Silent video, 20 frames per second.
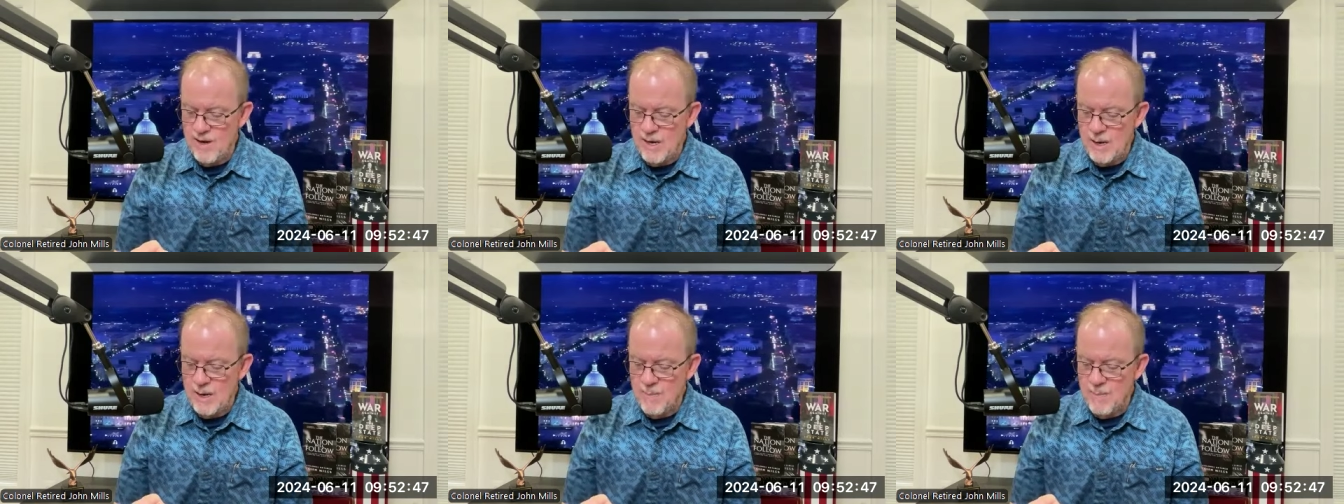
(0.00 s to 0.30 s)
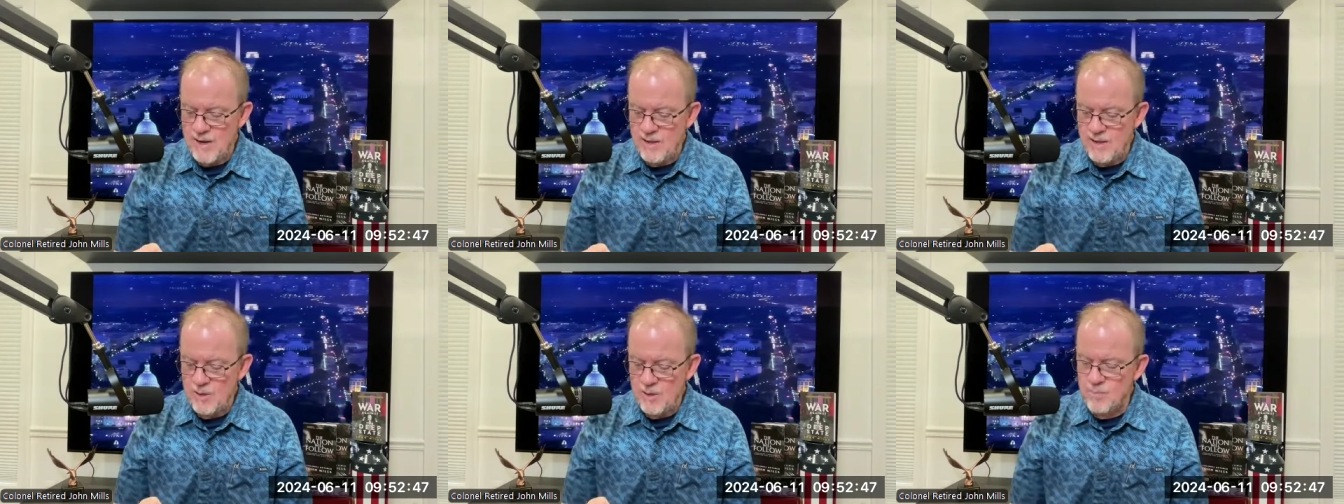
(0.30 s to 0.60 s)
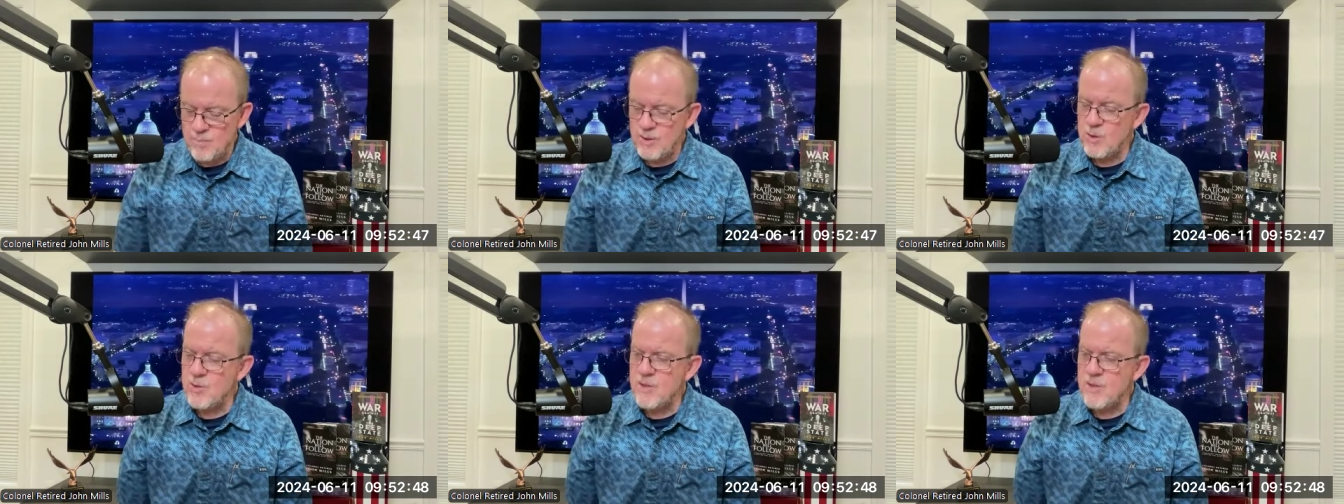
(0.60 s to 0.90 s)
I mean, the
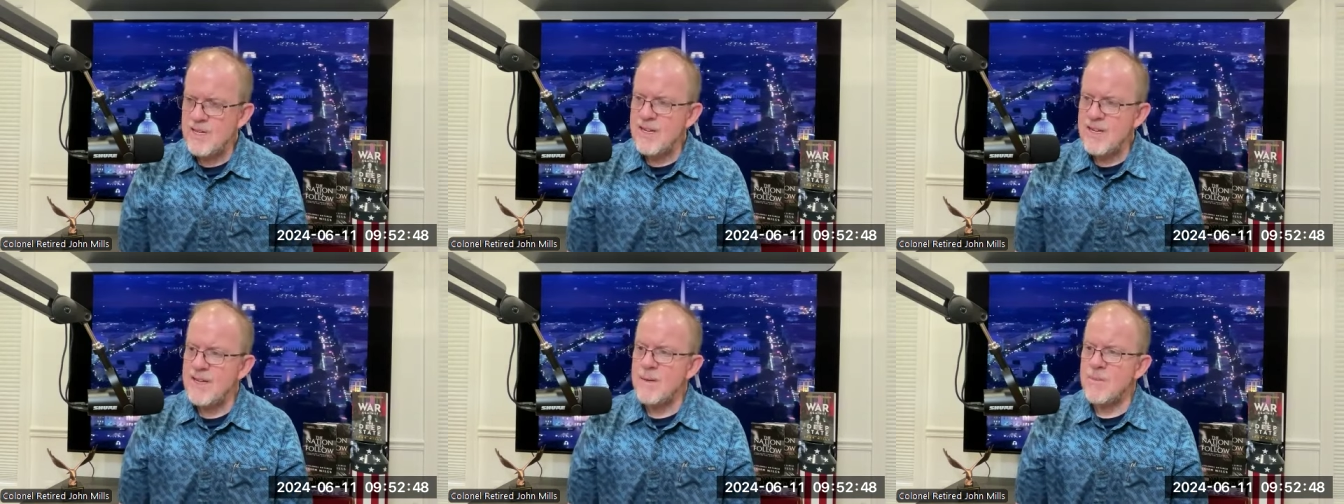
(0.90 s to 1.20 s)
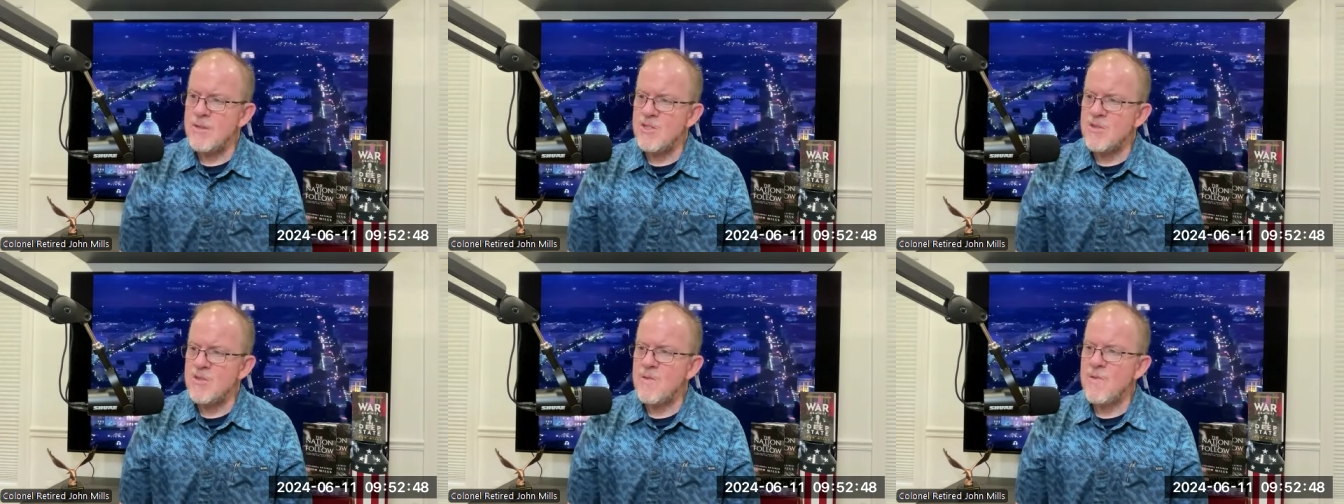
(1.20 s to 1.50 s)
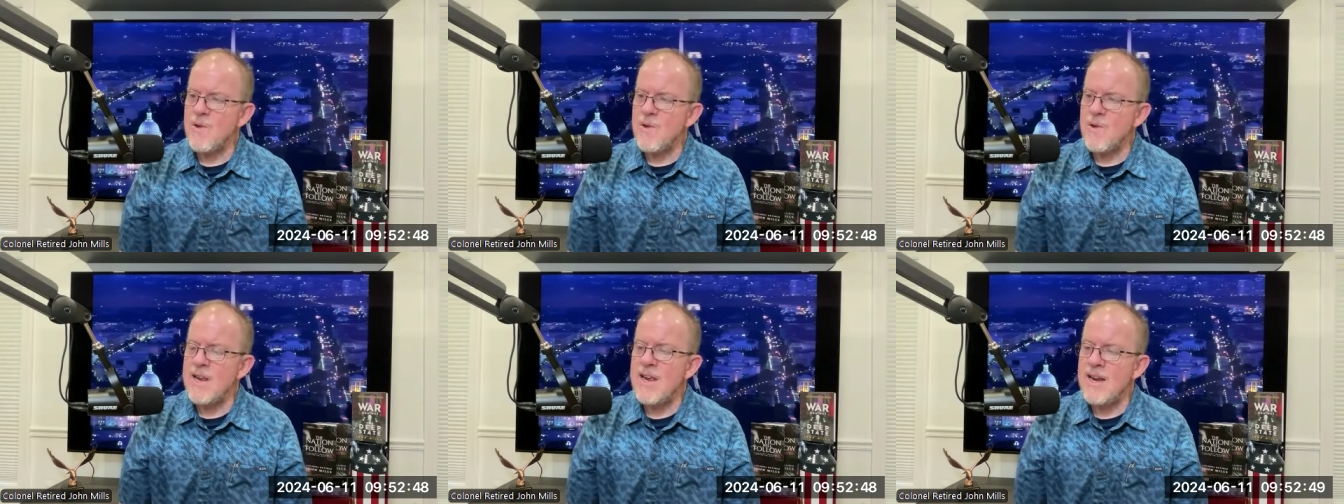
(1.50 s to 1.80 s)
blue team is
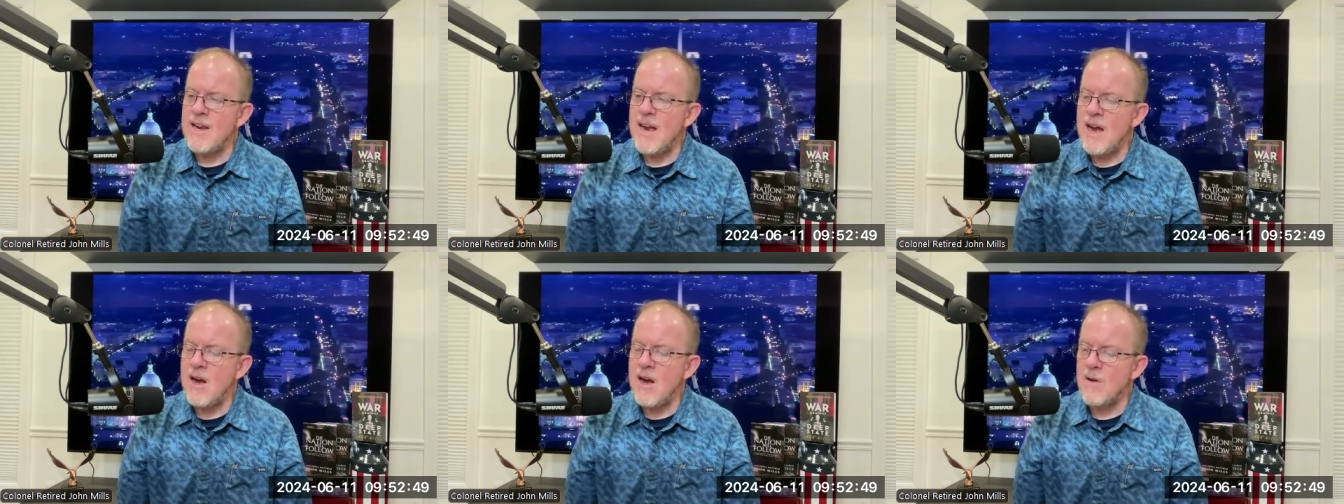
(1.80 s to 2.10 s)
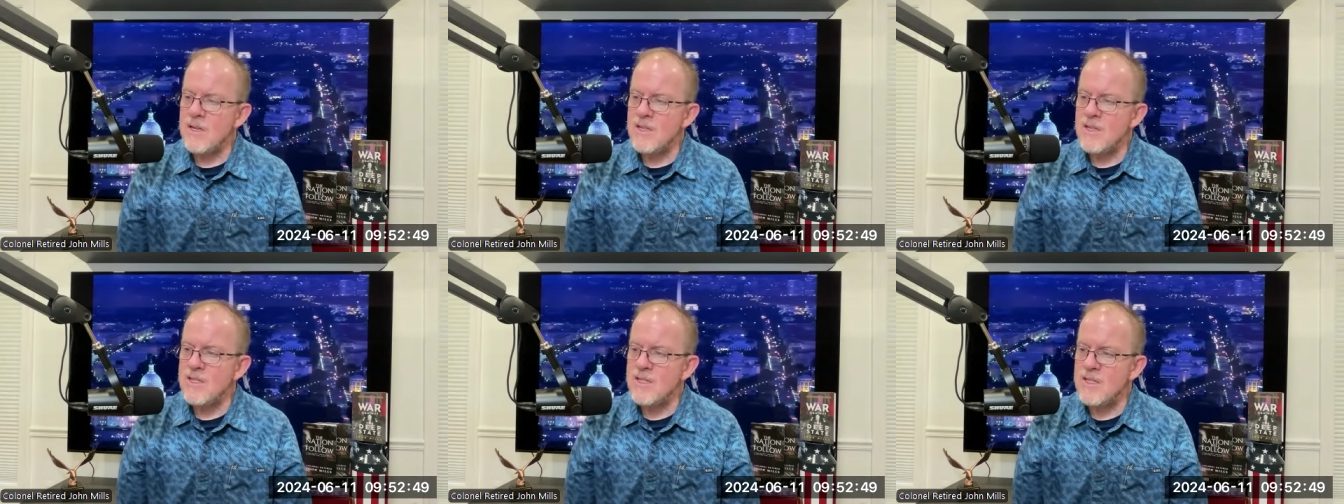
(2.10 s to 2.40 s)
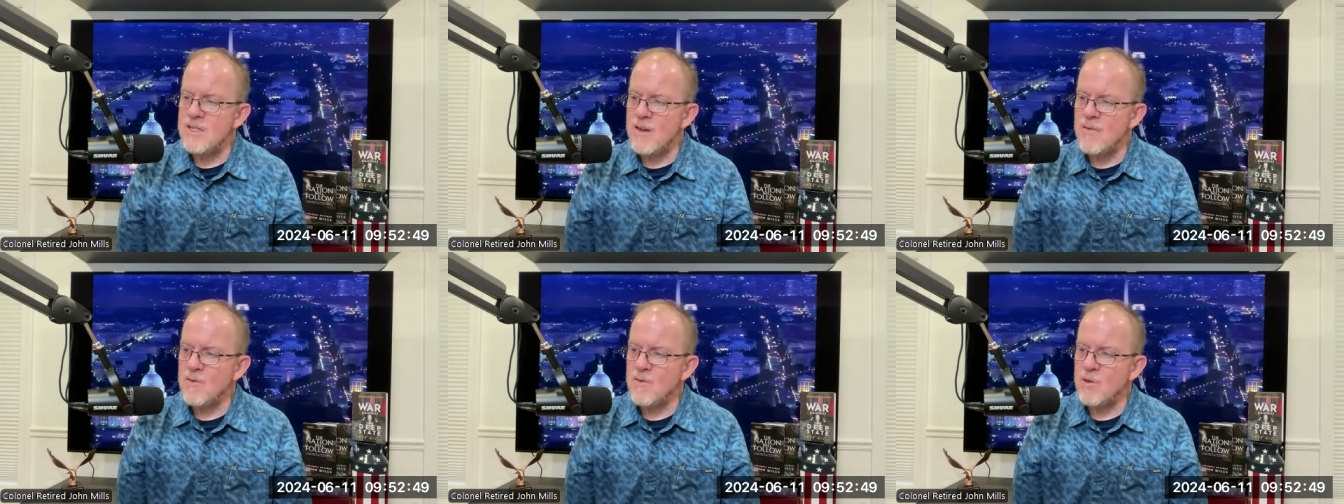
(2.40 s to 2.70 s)
freaking out on
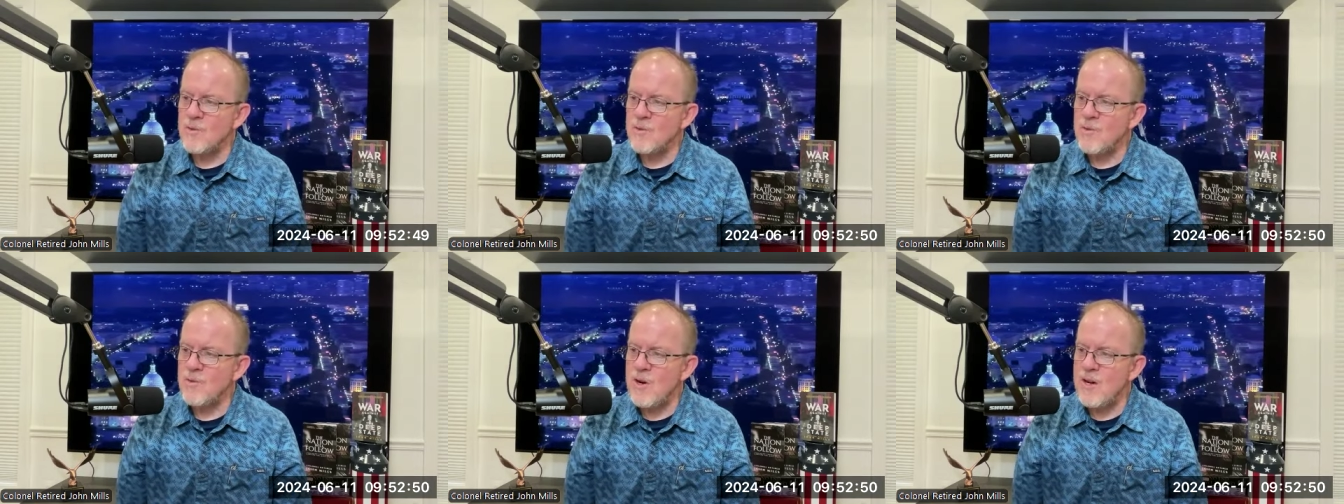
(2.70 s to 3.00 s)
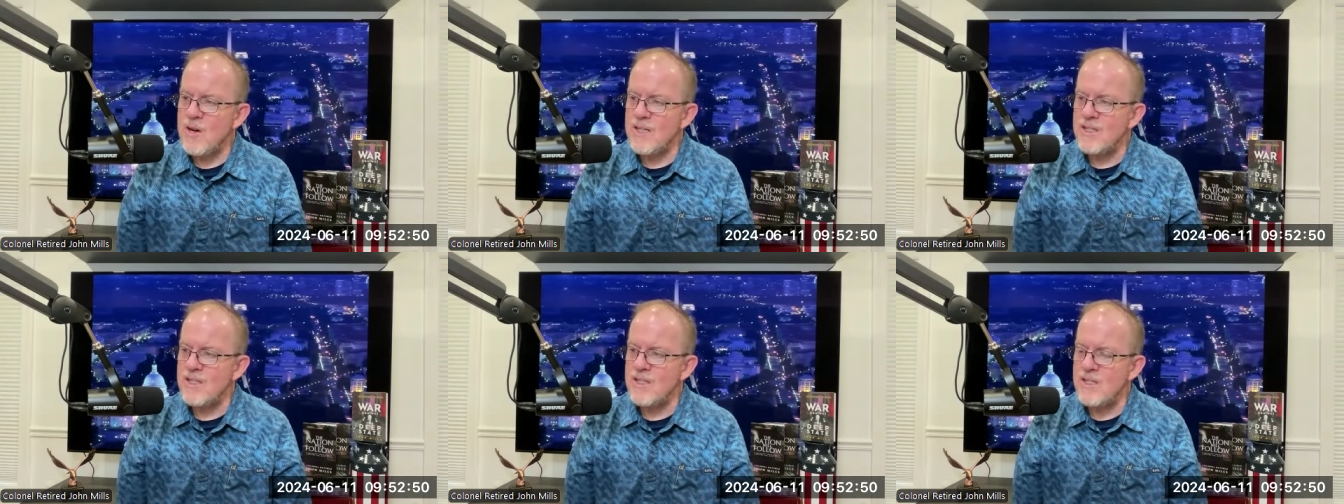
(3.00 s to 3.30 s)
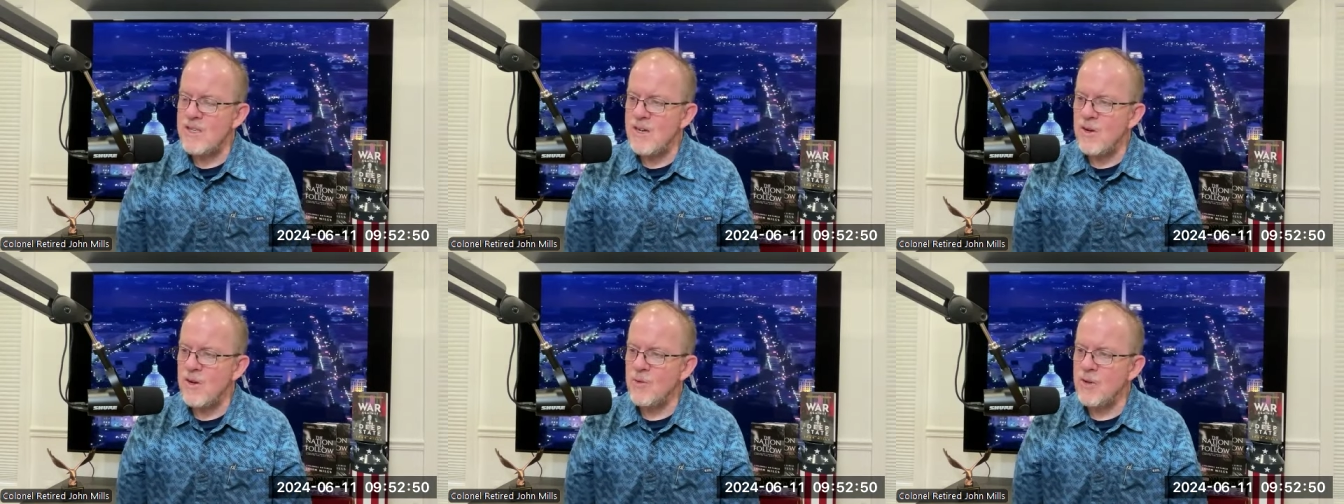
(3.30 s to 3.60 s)
several fronts.
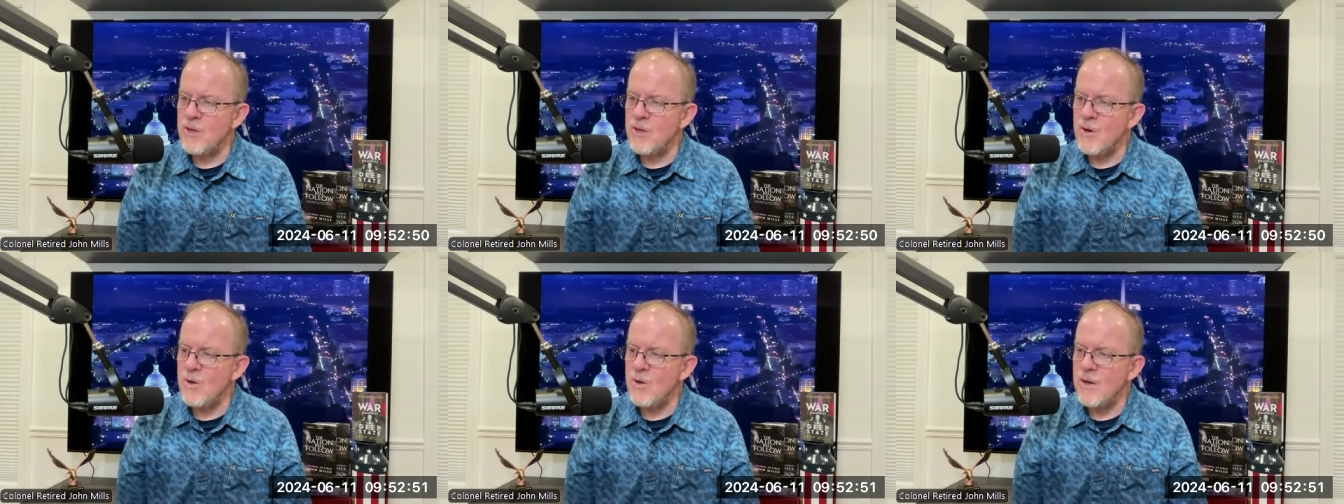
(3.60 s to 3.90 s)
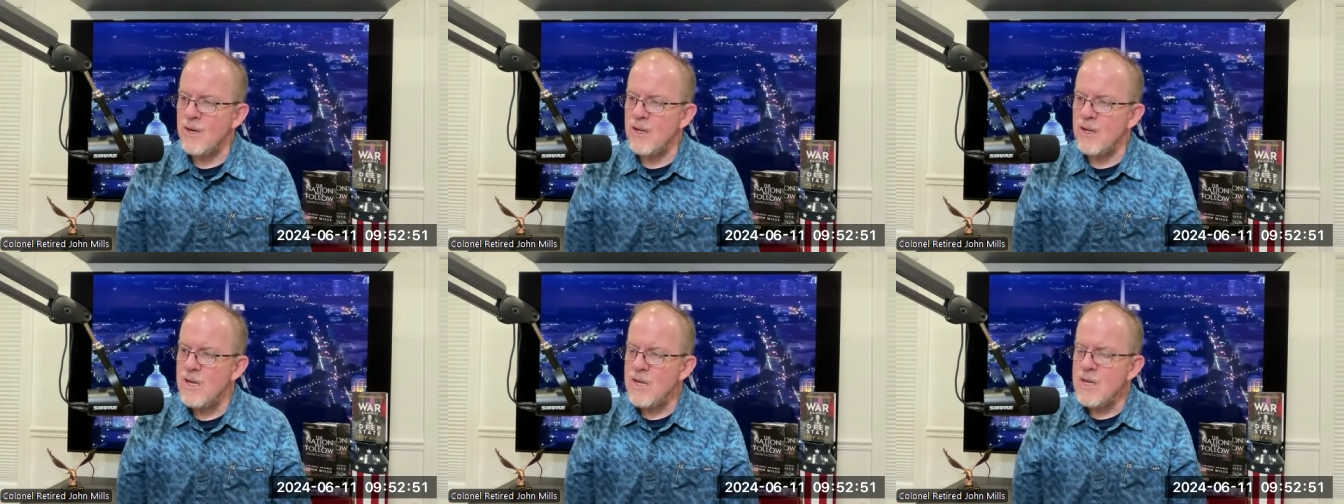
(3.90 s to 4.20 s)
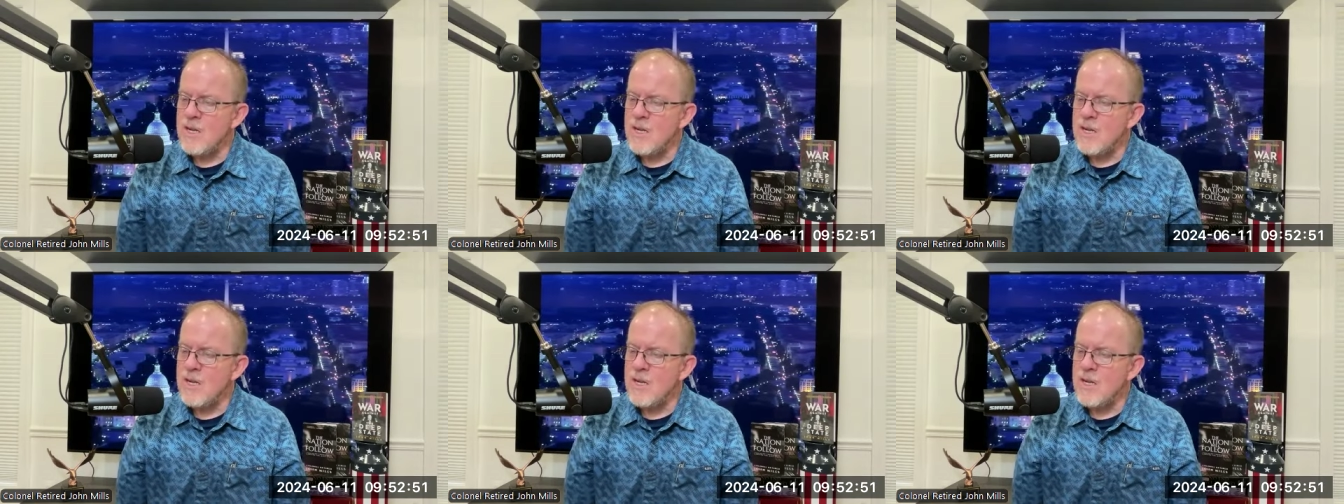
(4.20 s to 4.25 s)
You know, they're going,